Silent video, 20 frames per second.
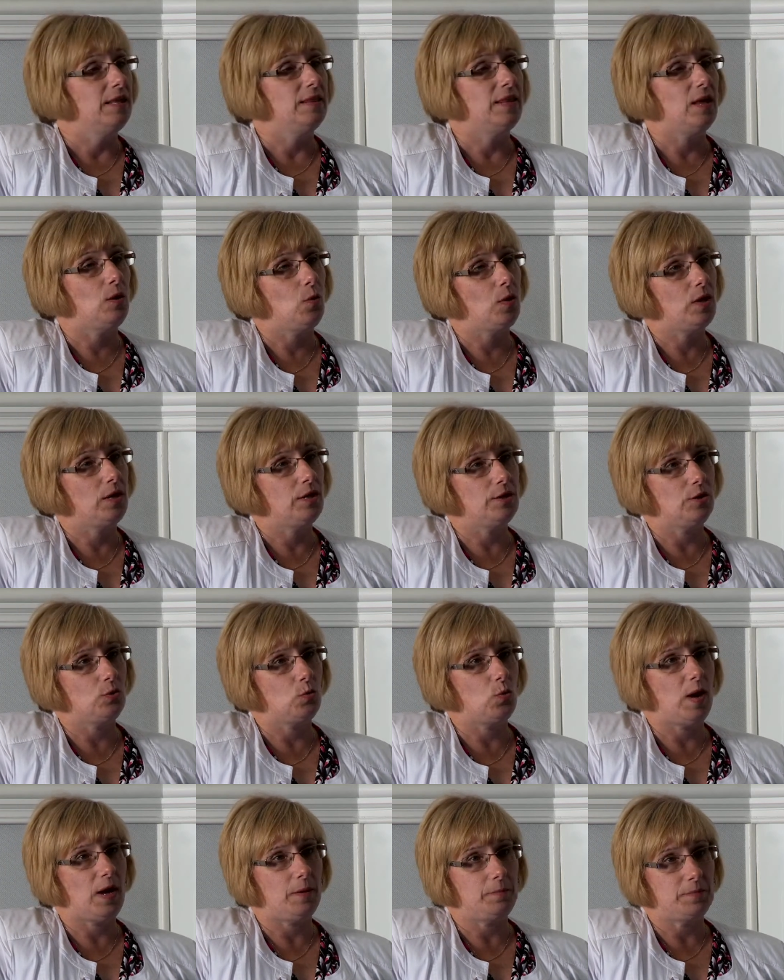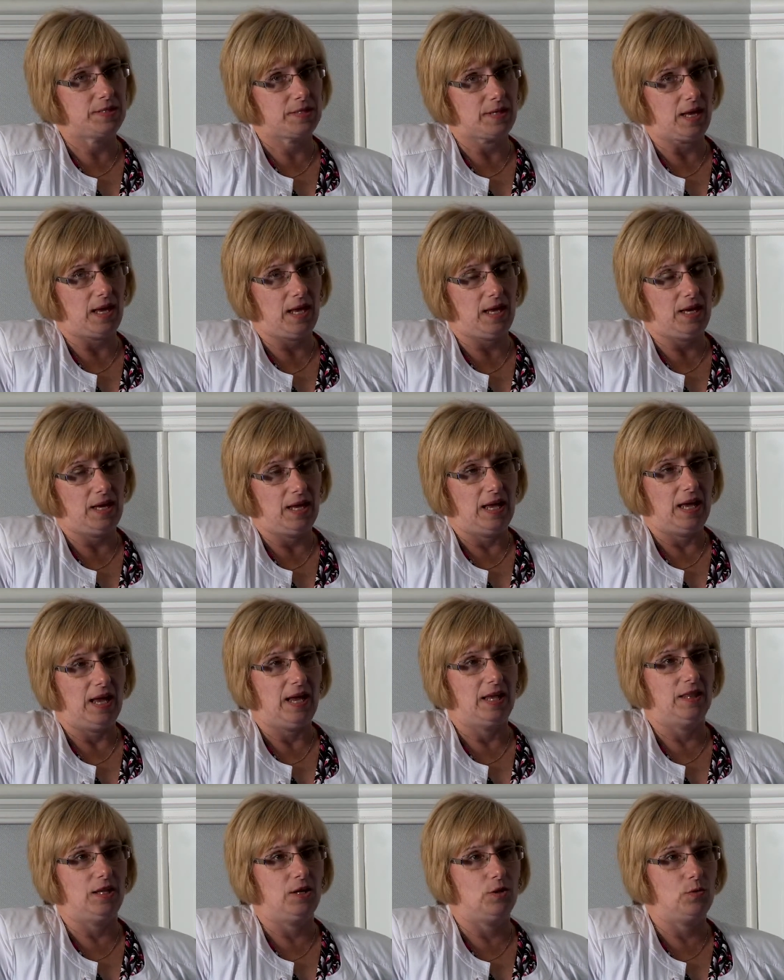They went on their website
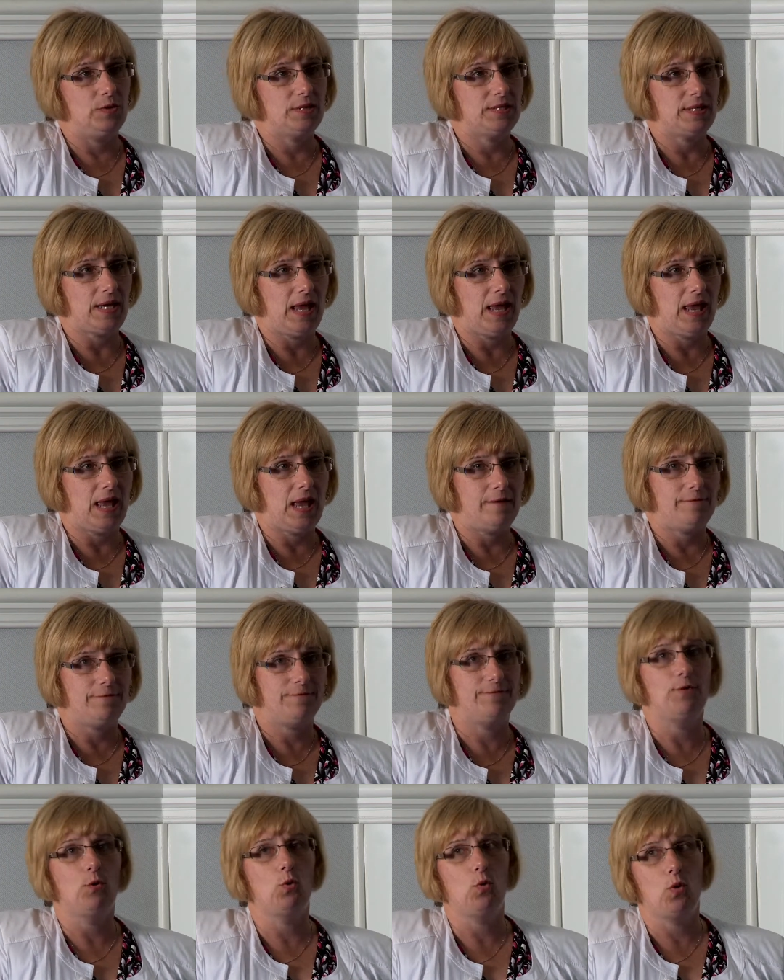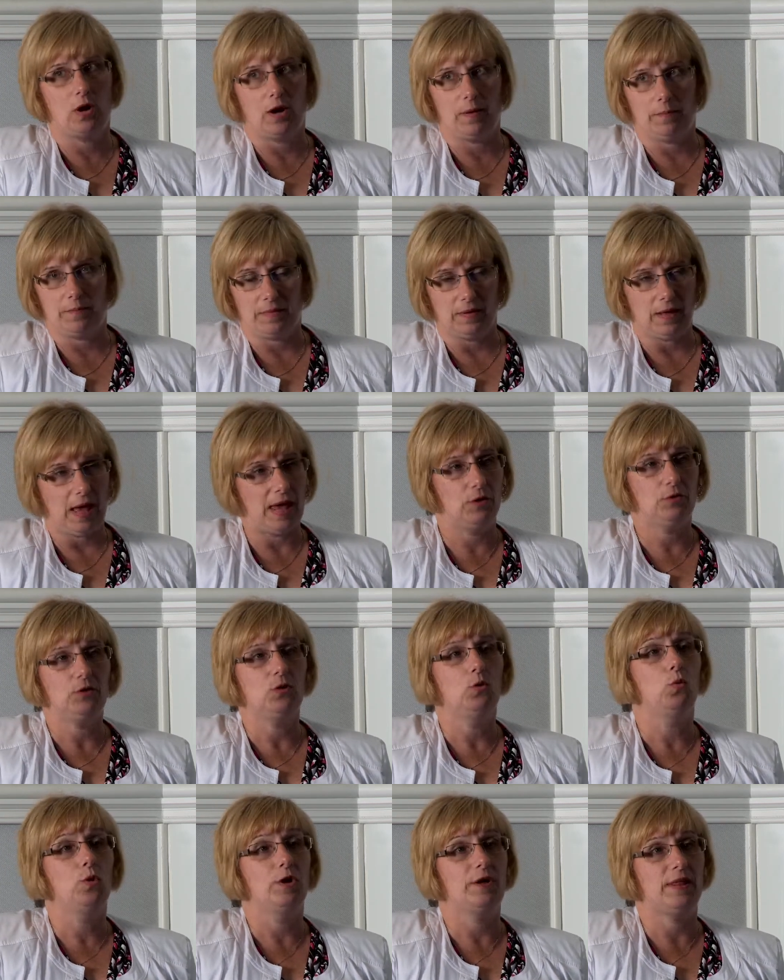and there was a form. I don't
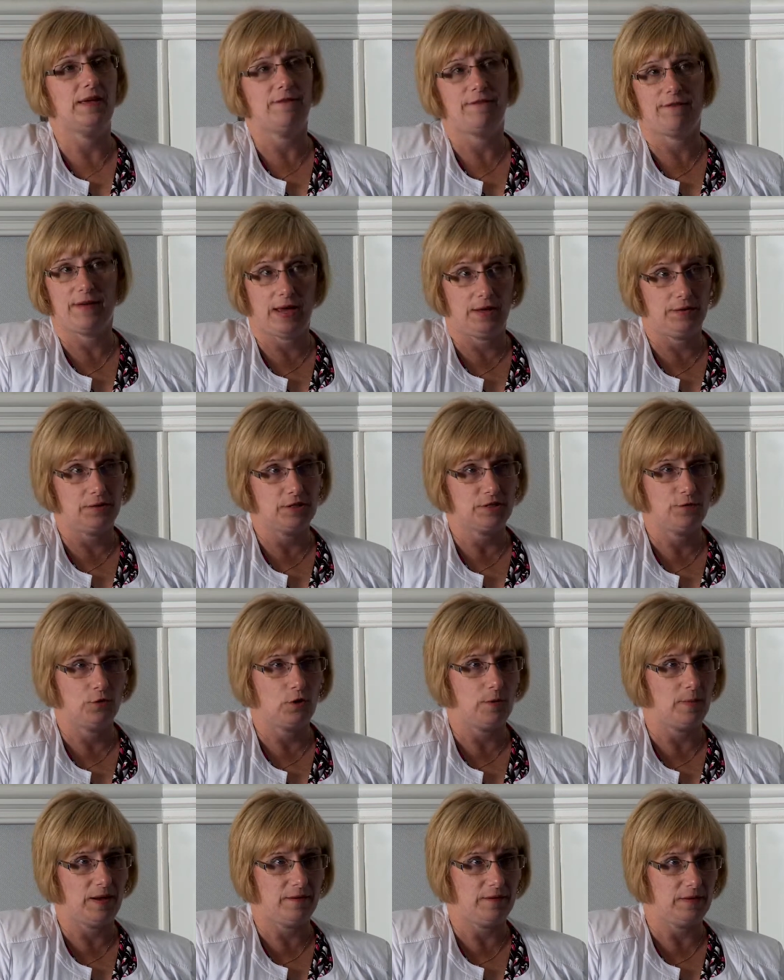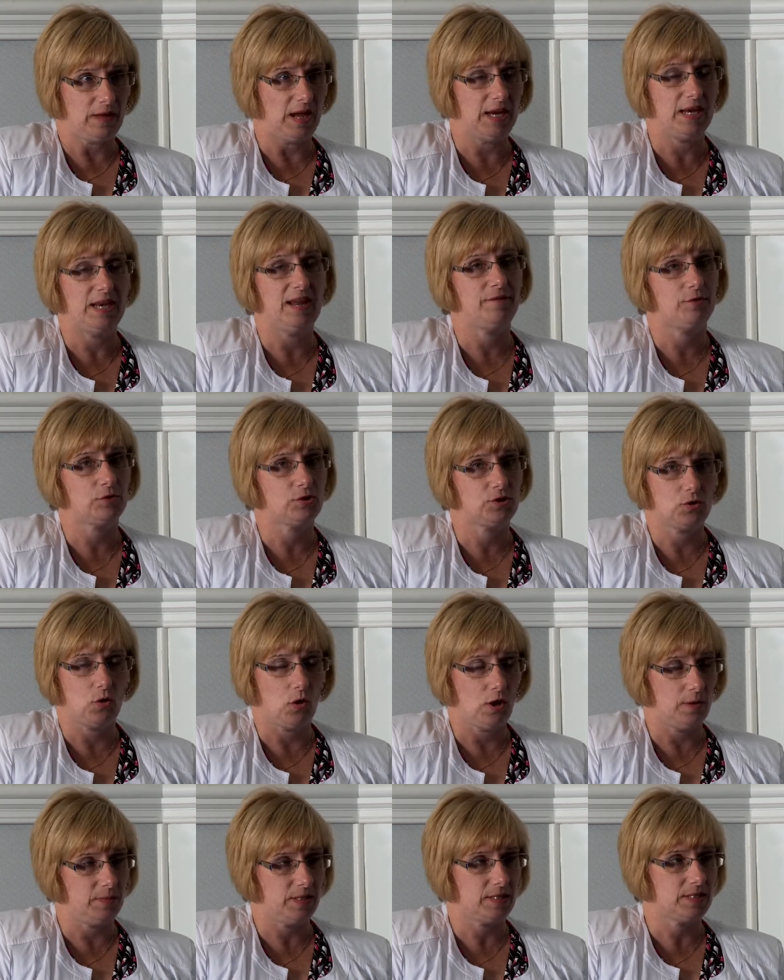know where they found this form. I never saw
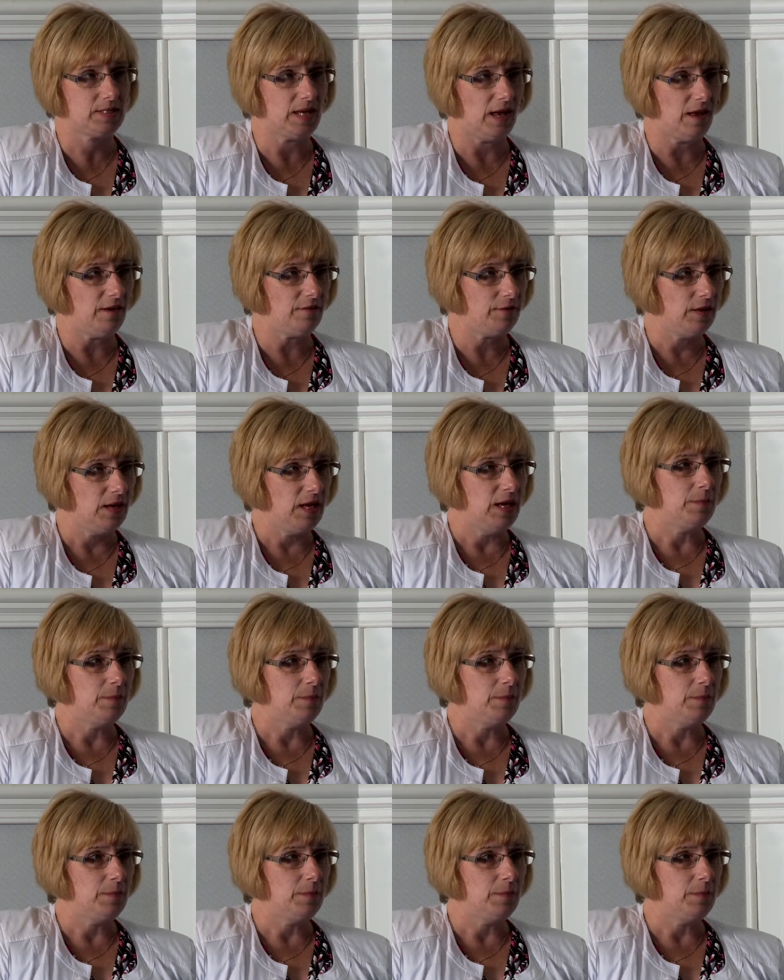it myself.